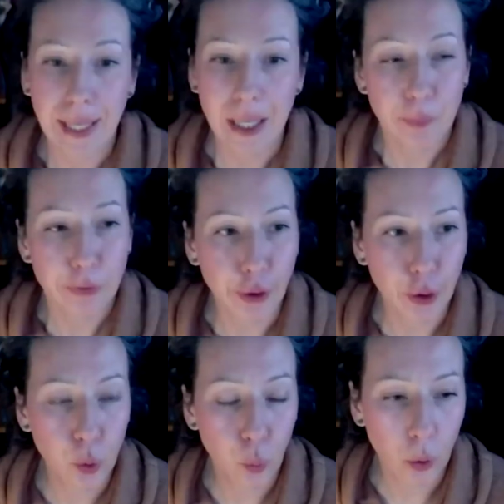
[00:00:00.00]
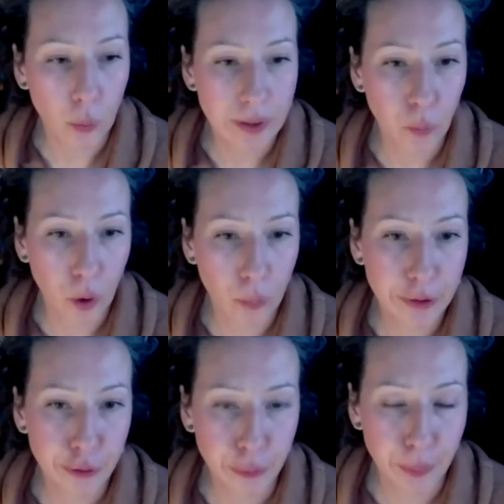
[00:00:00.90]
Yeah, so what
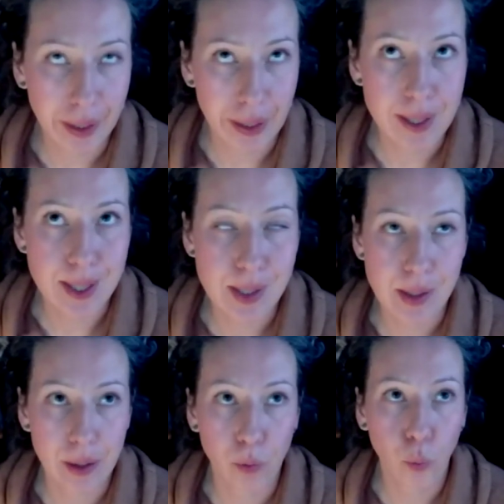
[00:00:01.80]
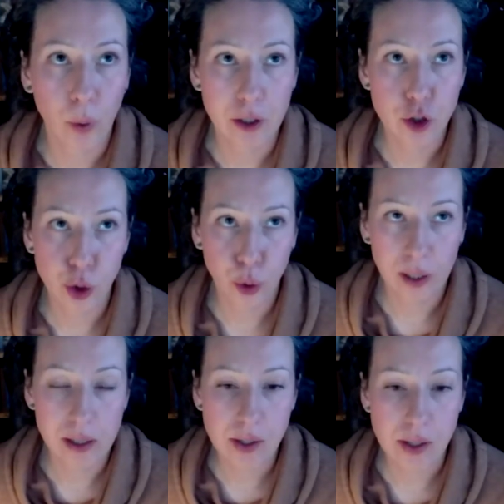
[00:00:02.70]
we're doing is that we're
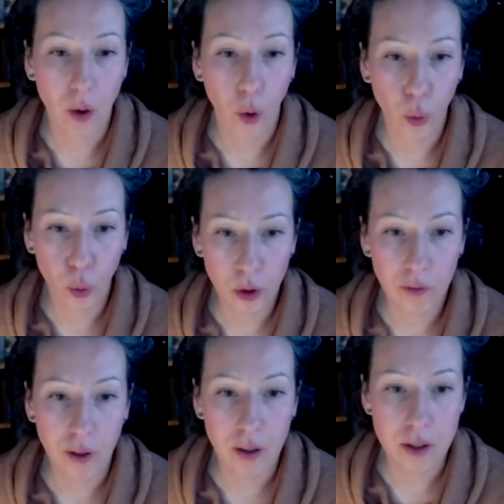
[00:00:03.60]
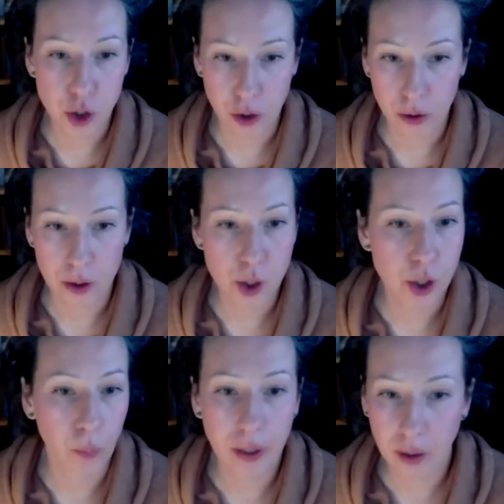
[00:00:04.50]
shortlisting all of our students.
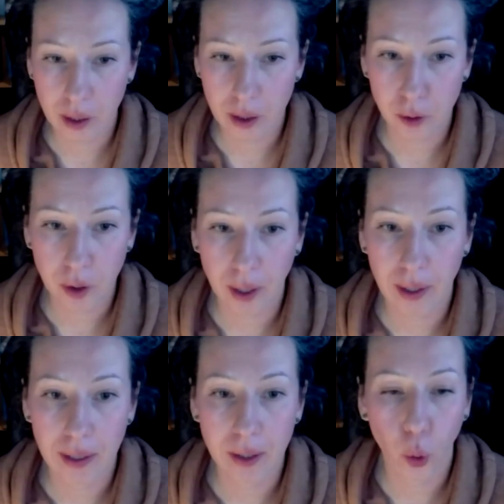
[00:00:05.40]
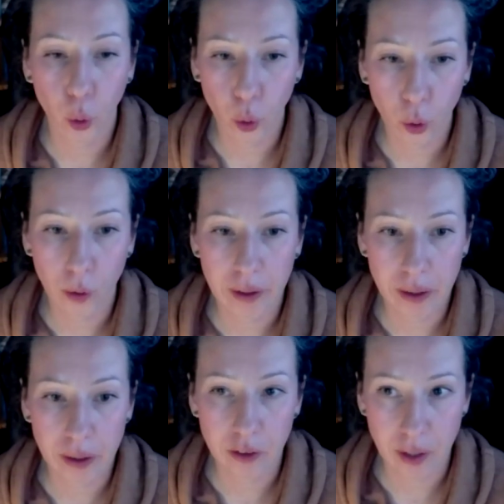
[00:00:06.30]
So whether they're UK or
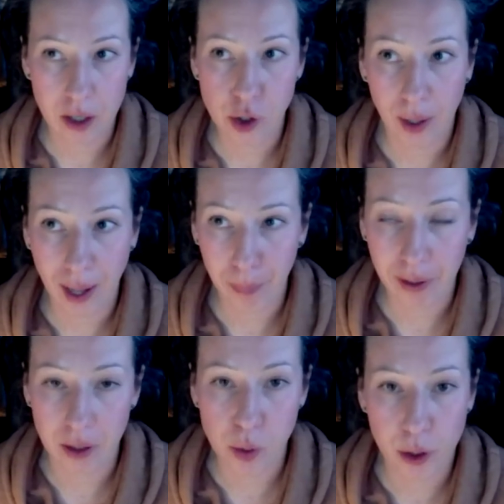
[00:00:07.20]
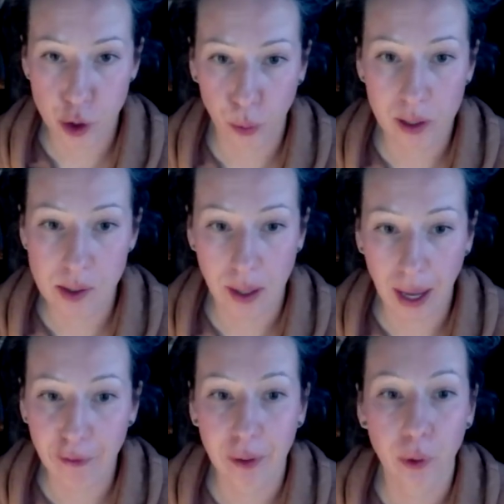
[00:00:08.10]
international applicants, we're shortlisting
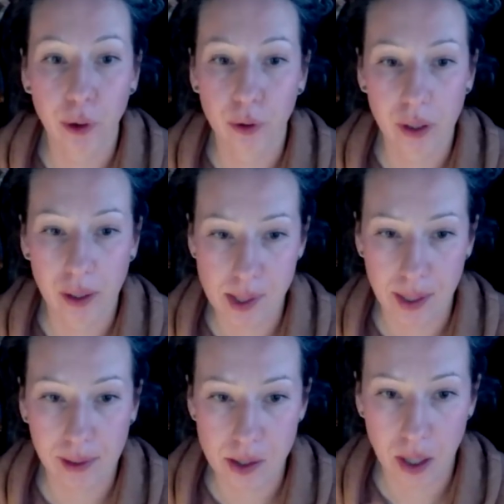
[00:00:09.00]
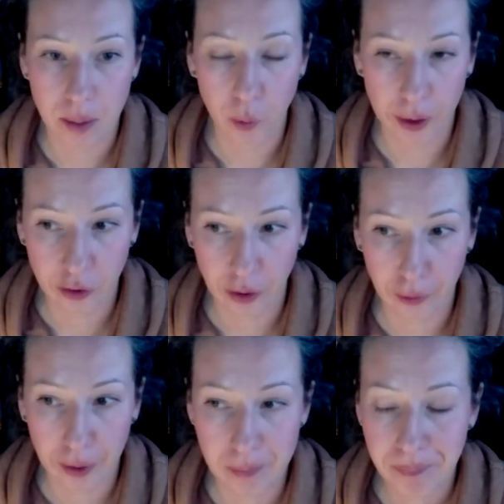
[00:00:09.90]
everyone on exactly the same
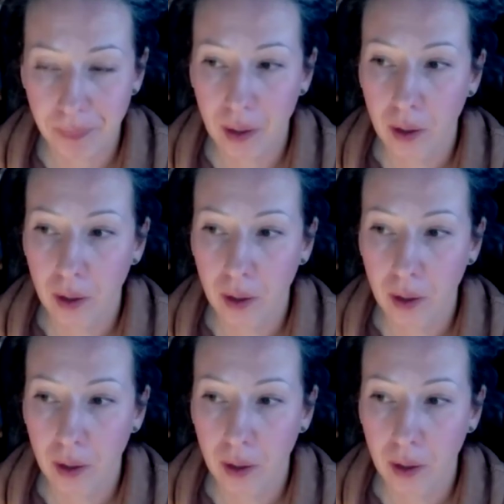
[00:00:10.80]
criteria.